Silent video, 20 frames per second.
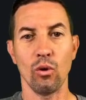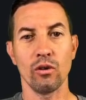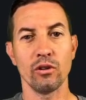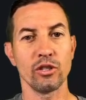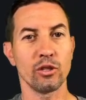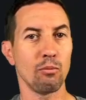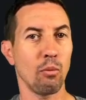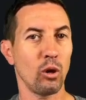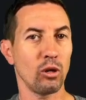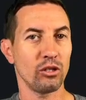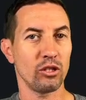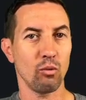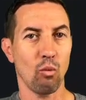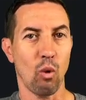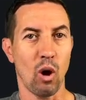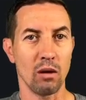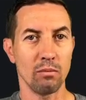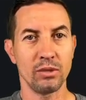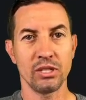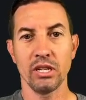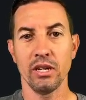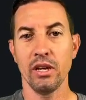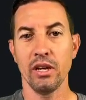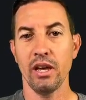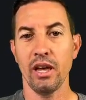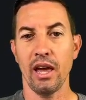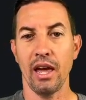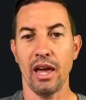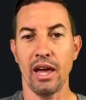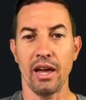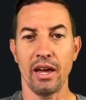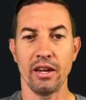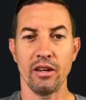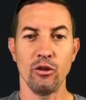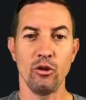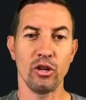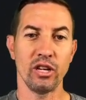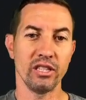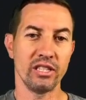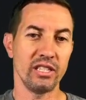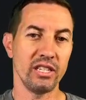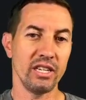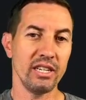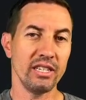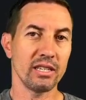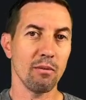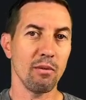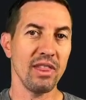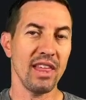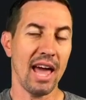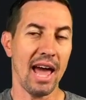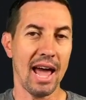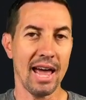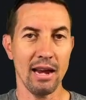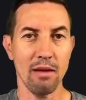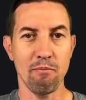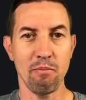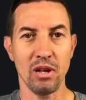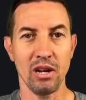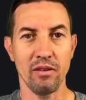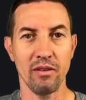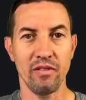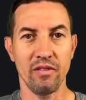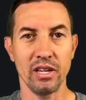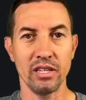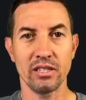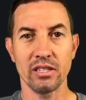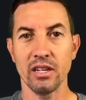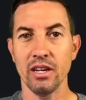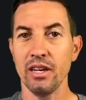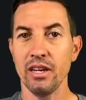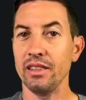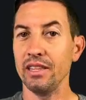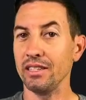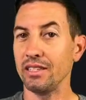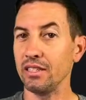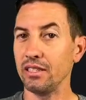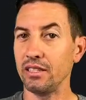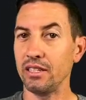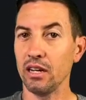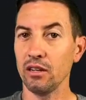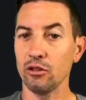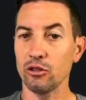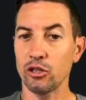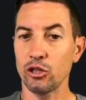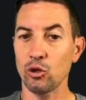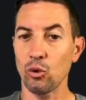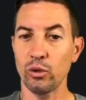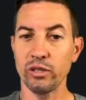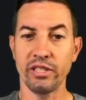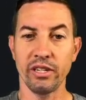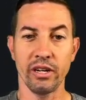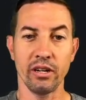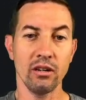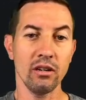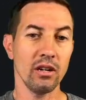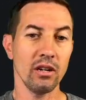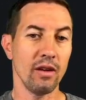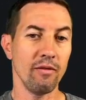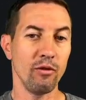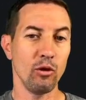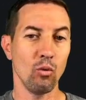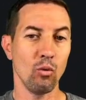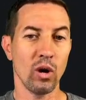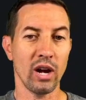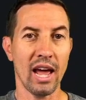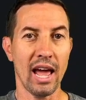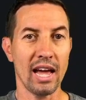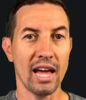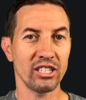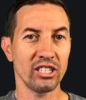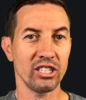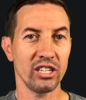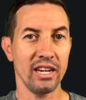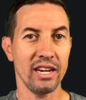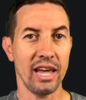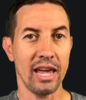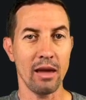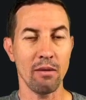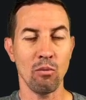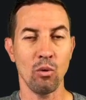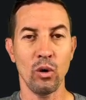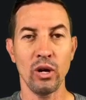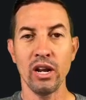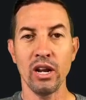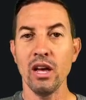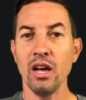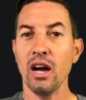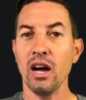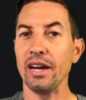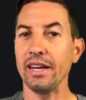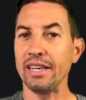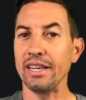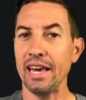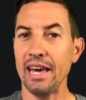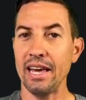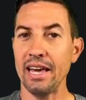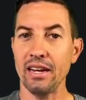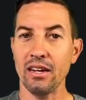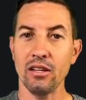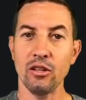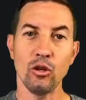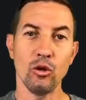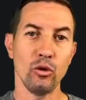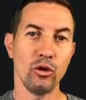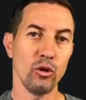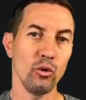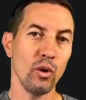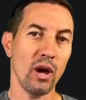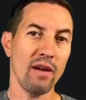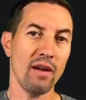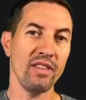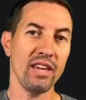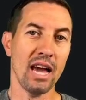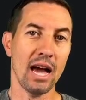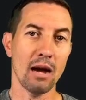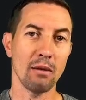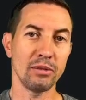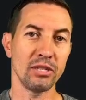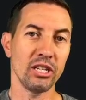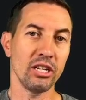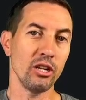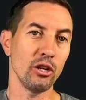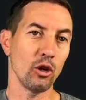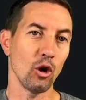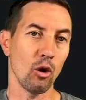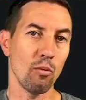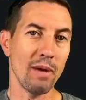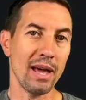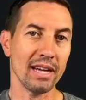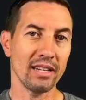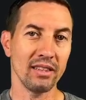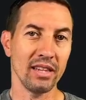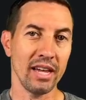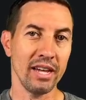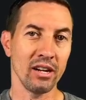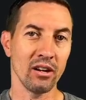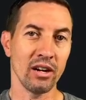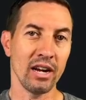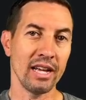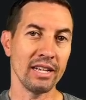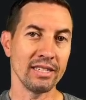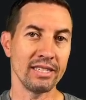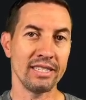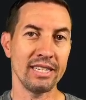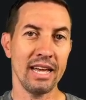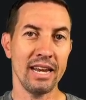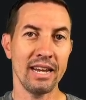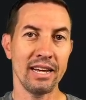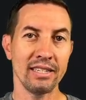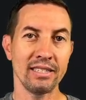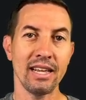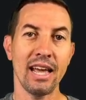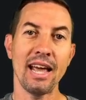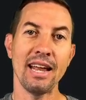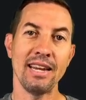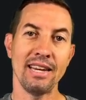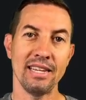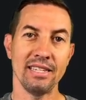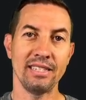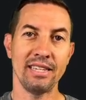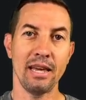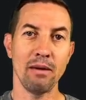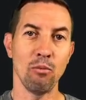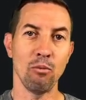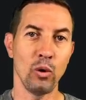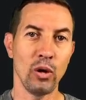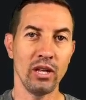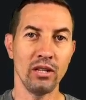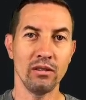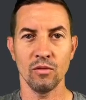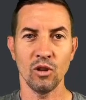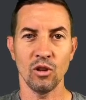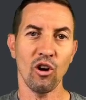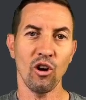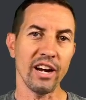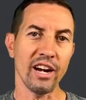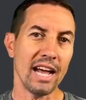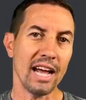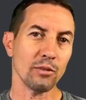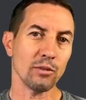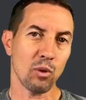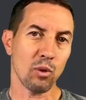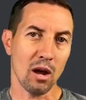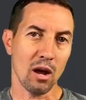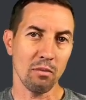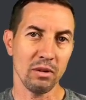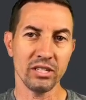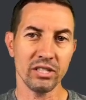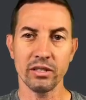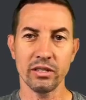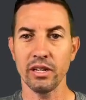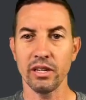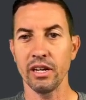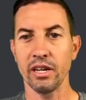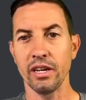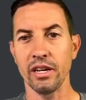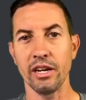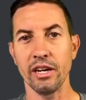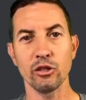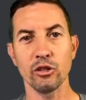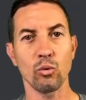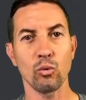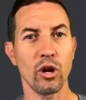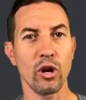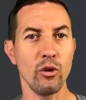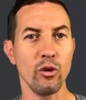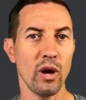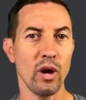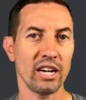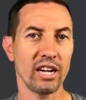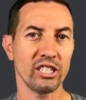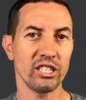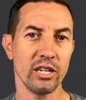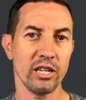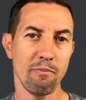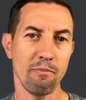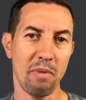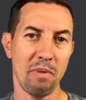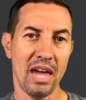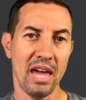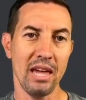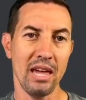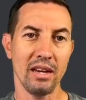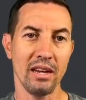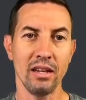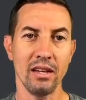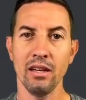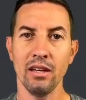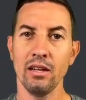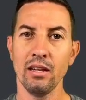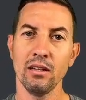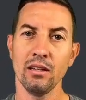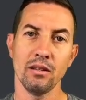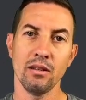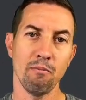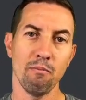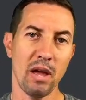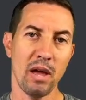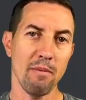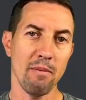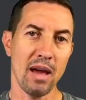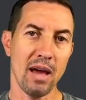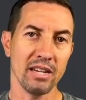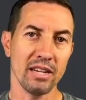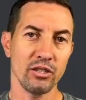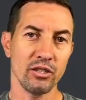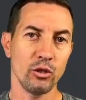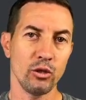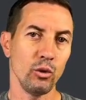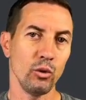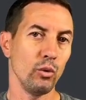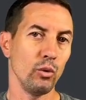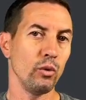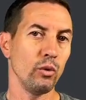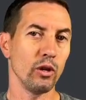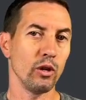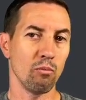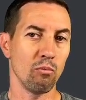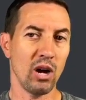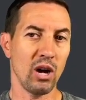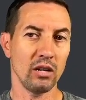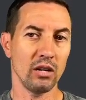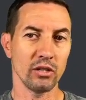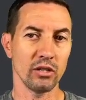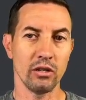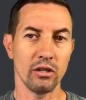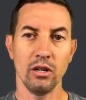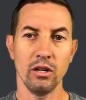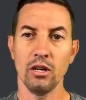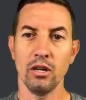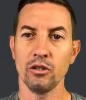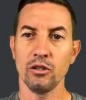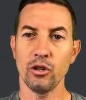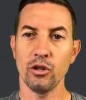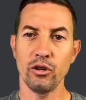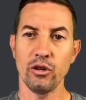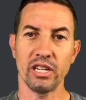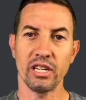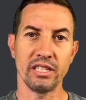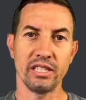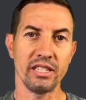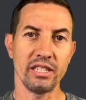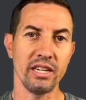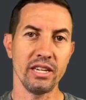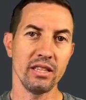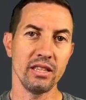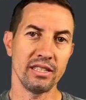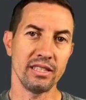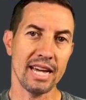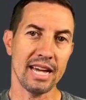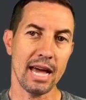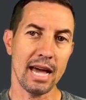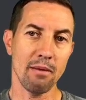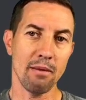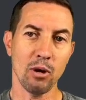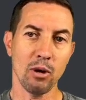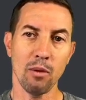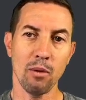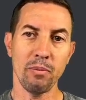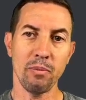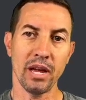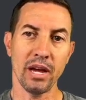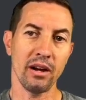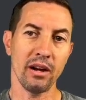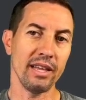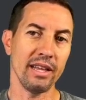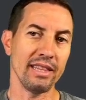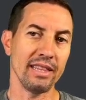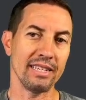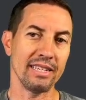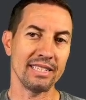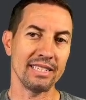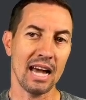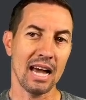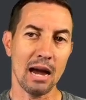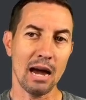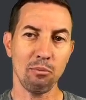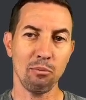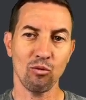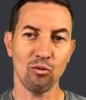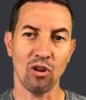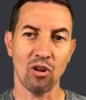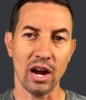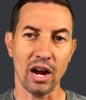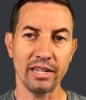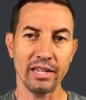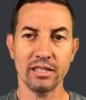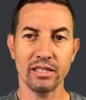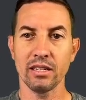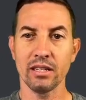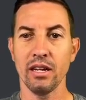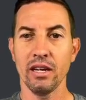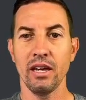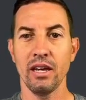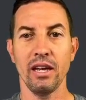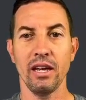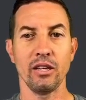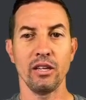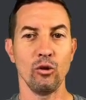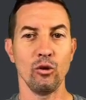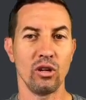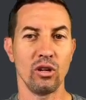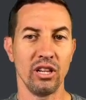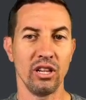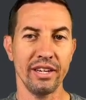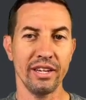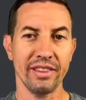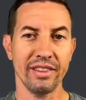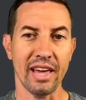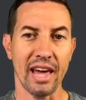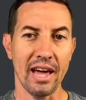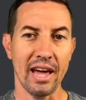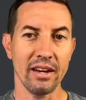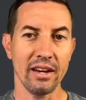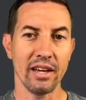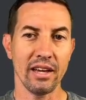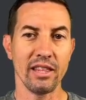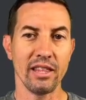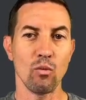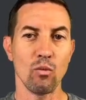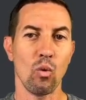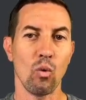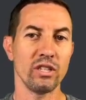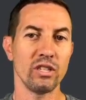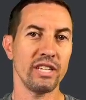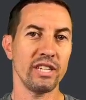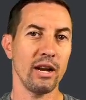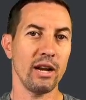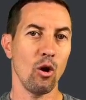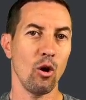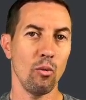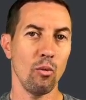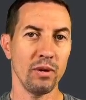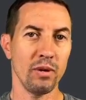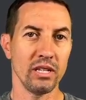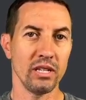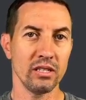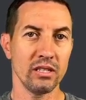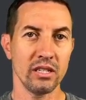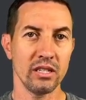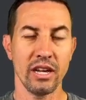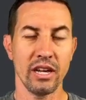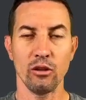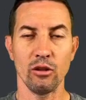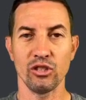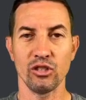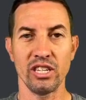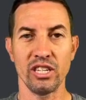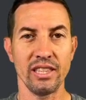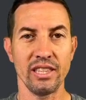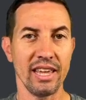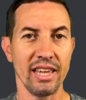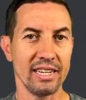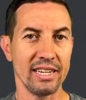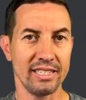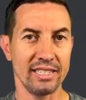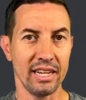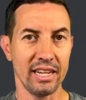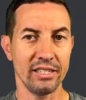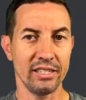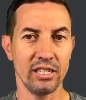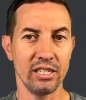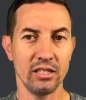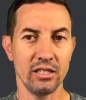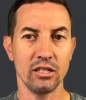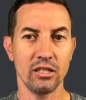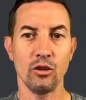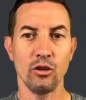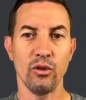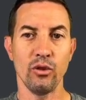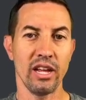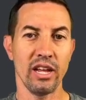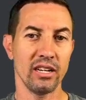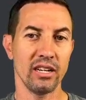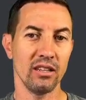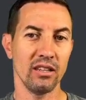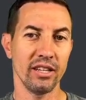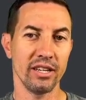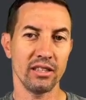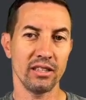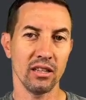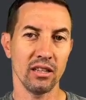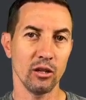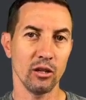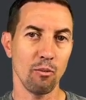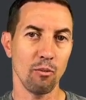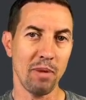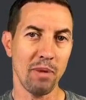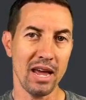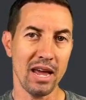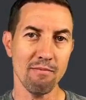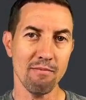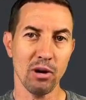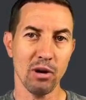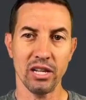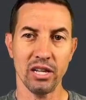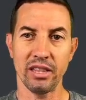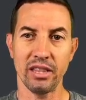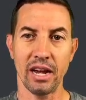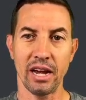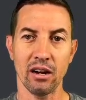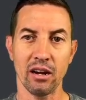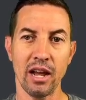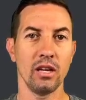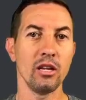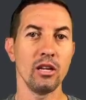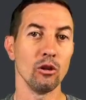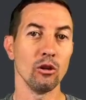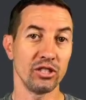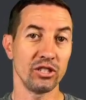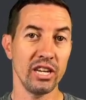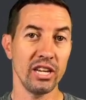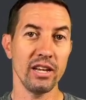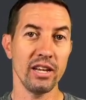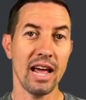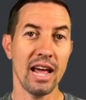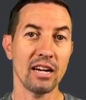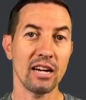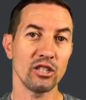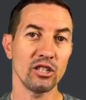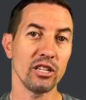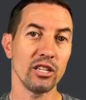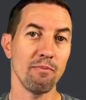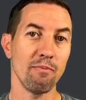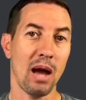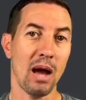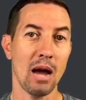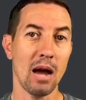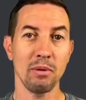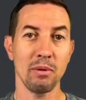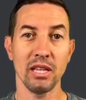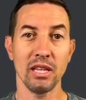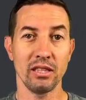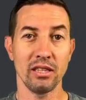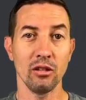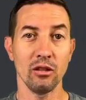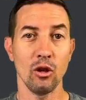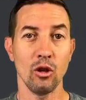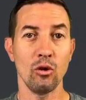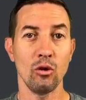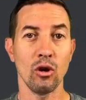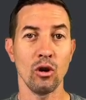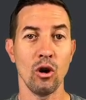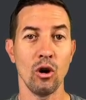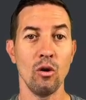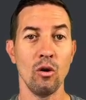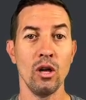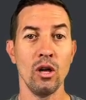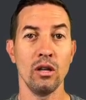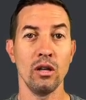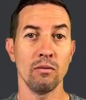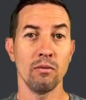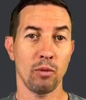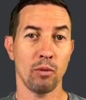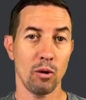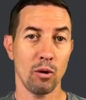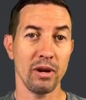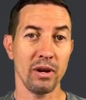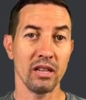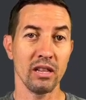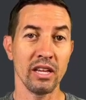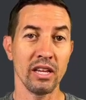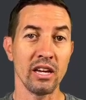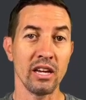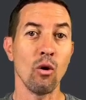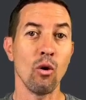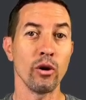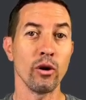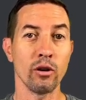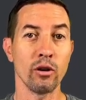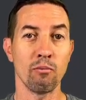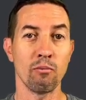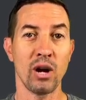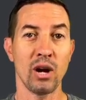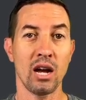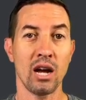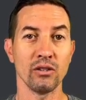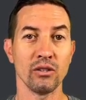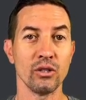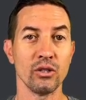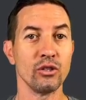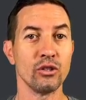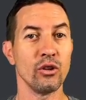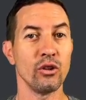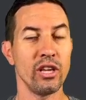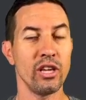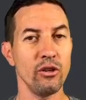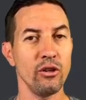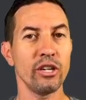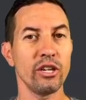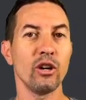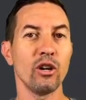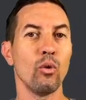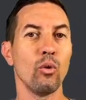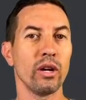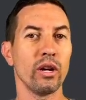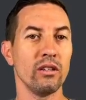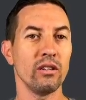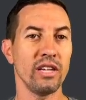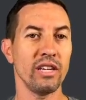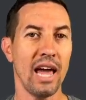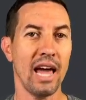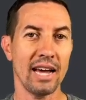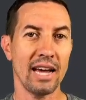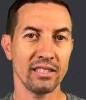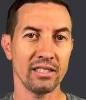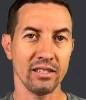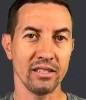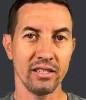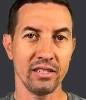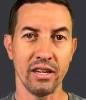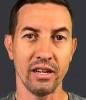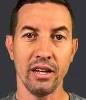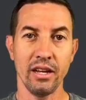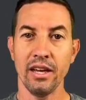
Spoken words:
smart swaps, and you can see some of the added benefits. This is dealer's choice here if you want to actually enable it. Again, you do have the option to go back later in settings and disable it. All right, as promised, here's where you actually pin MetaMask to your browser. So you can see the tab up there in the top right. You click that, and then once that opens and you'll see the extensions, you then click the little pin button there. You'll see it actually populate the logo permanently on your browser so that you can quickly access it